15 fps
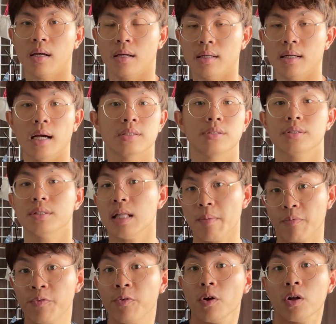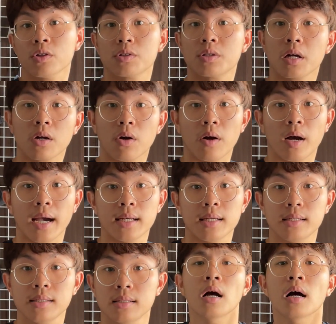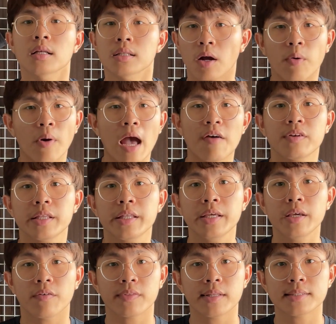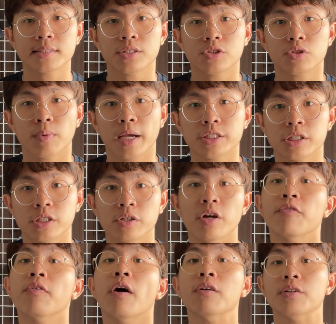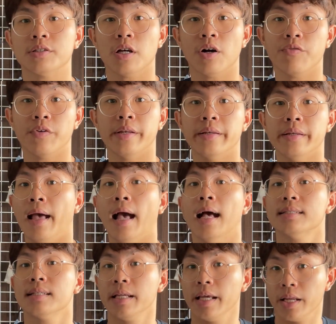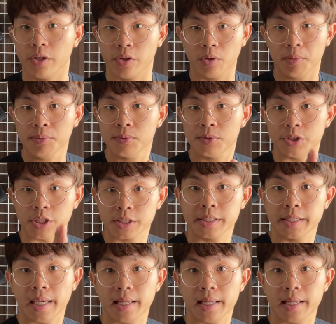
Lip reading: Now, as you step foot onto Tekong Island, the gravity of this situation you have found yourself in hasn't hit you just yet,